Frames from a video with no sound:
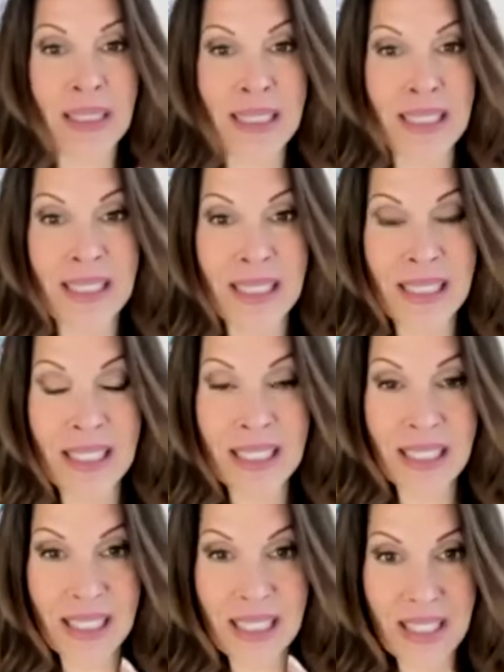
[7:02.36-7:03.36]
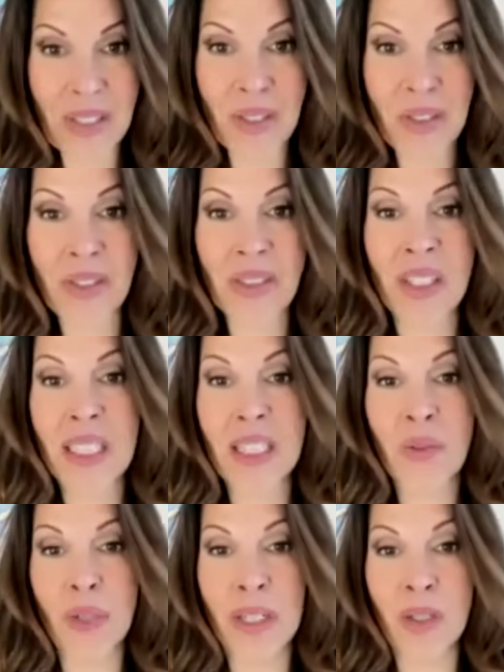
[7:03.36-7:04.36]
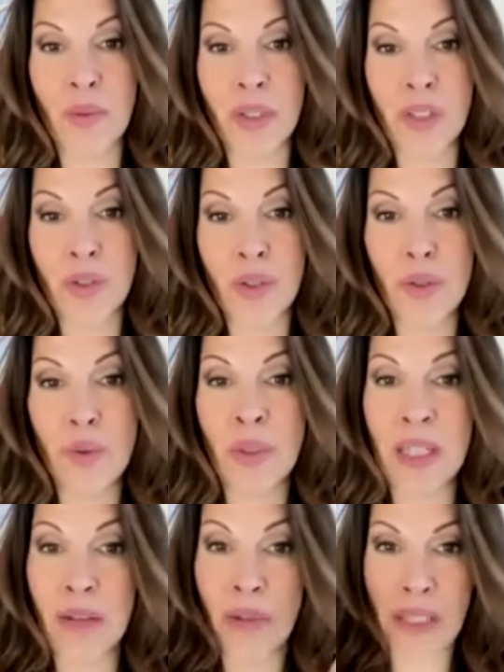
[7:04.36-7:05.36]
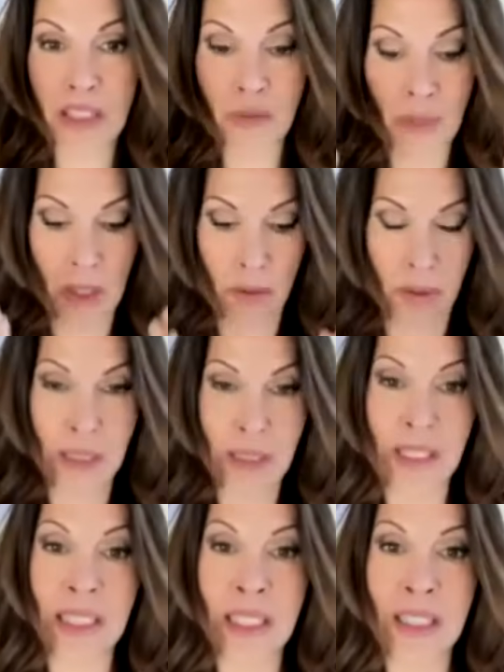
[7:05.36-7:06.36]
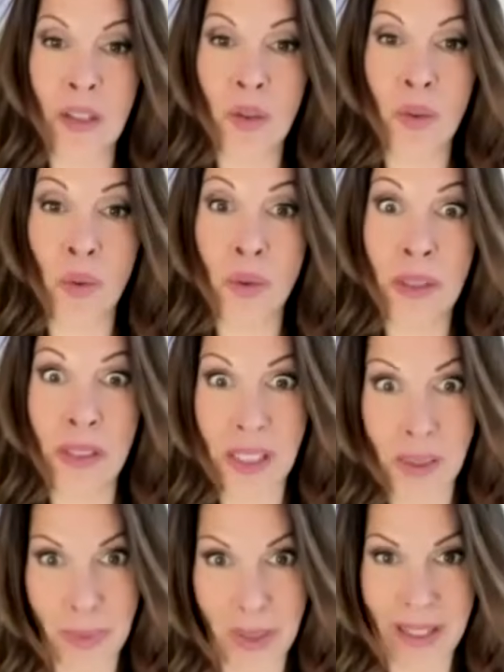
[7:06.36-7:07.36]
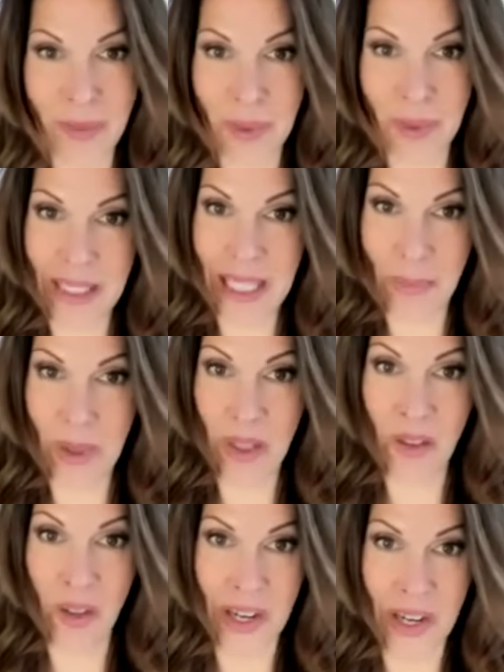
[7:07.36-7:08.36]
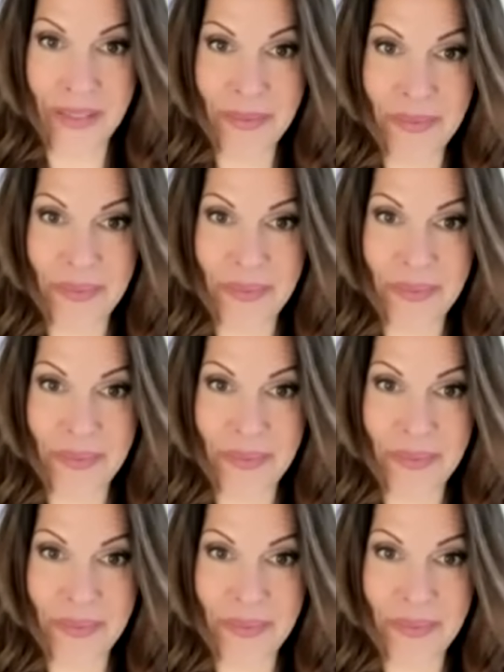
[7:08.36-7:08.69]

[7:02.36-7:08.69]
since Easter Sunday 2022, when I received my crystalline golden spine when it came online,